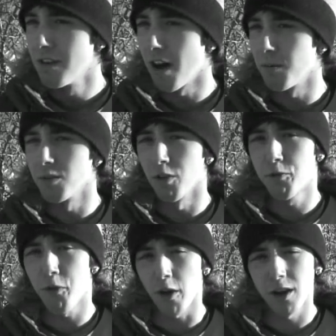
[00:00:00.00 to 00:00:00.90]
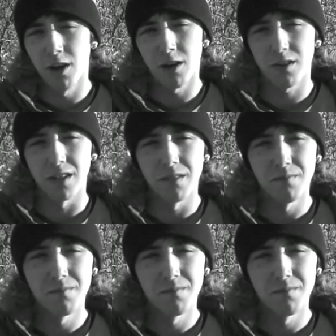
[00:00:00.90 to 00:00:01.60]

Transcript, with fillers: I'm a little fucking hungry.